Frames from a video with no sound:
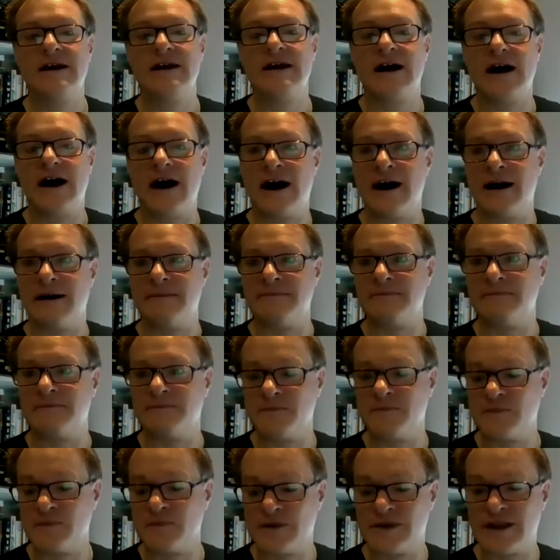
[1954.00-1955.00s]

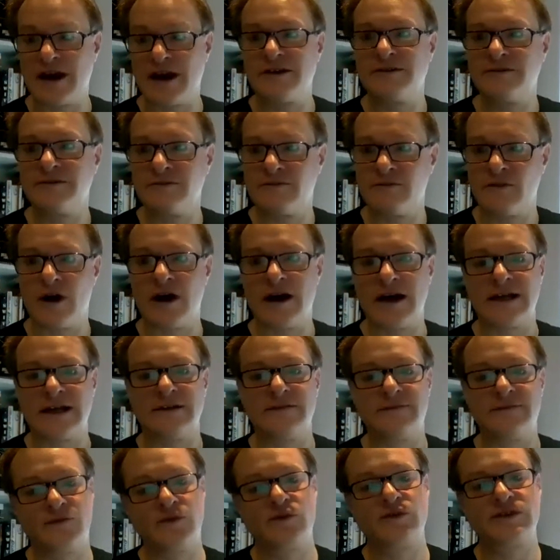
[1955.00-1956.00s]
Don't write
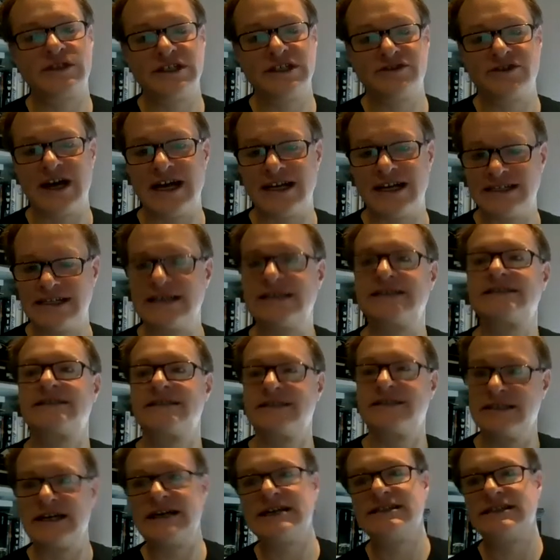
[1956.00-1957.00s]
40-track disks
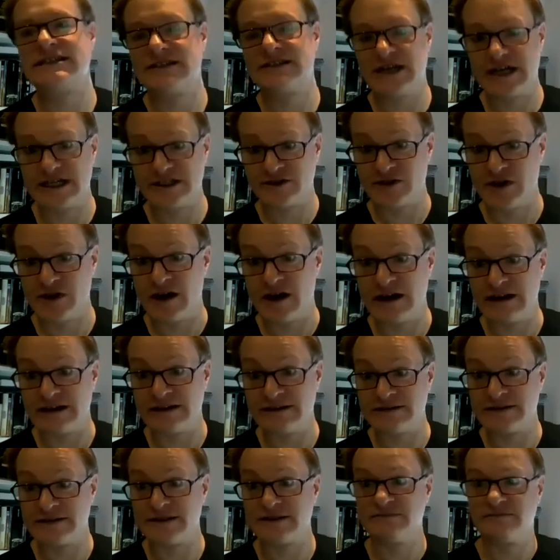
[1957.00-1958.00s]
and 80-track
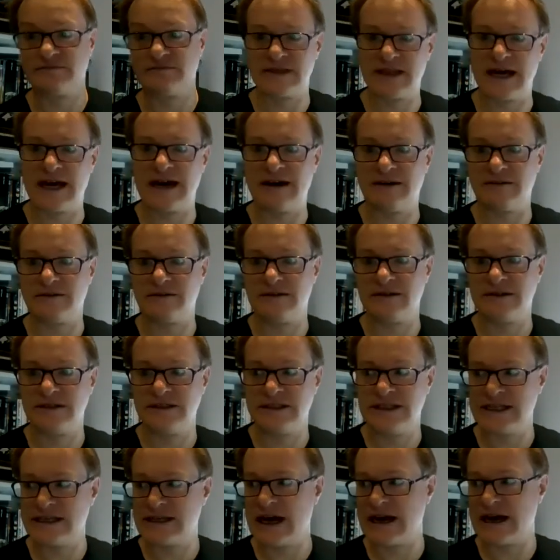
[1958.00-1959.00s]
drives without
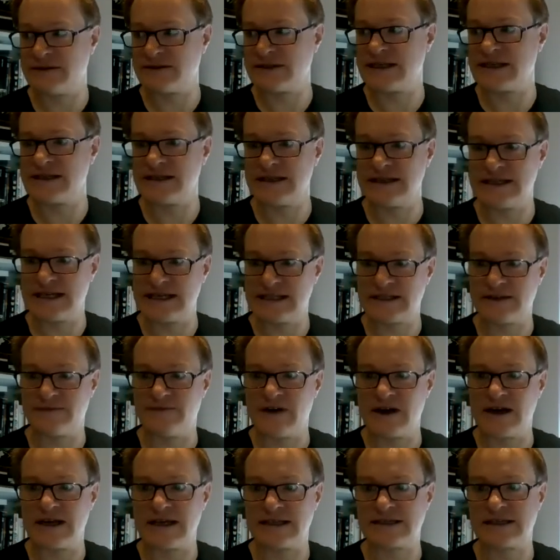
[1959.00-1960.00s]
degaussing the disk
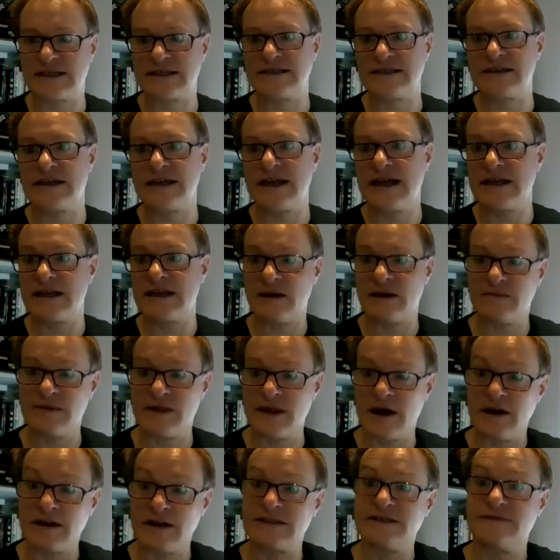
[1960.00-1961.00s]
first, because you'll end up with
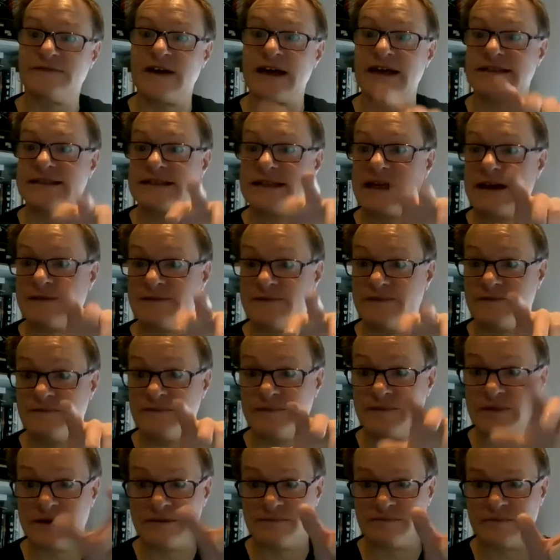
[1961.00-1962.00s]
artifacts left.
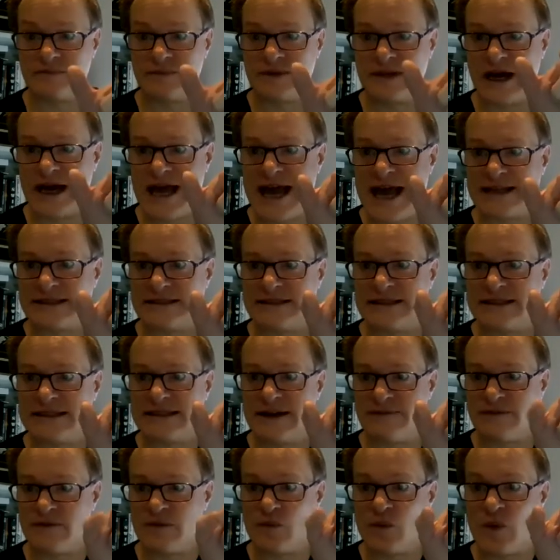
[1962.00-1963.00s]
The heads are
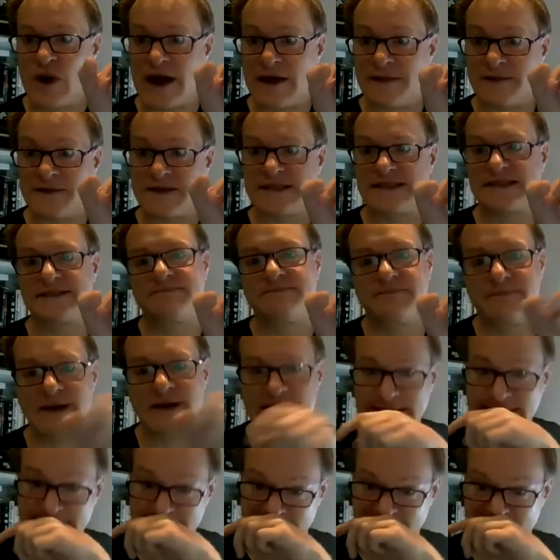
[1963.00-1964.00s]
different widths,
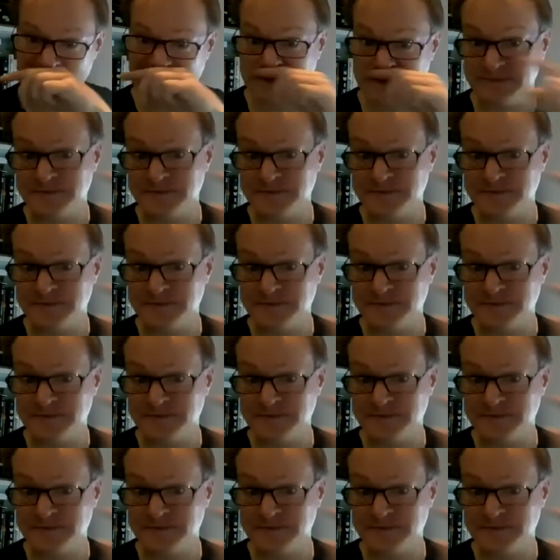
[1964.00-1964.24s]
basically.